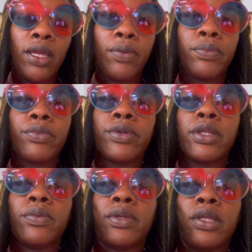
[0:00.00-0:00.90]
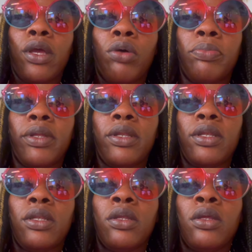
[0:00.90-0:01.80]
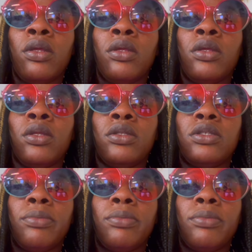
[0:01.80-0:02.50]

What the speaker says: I'm really, really hoping to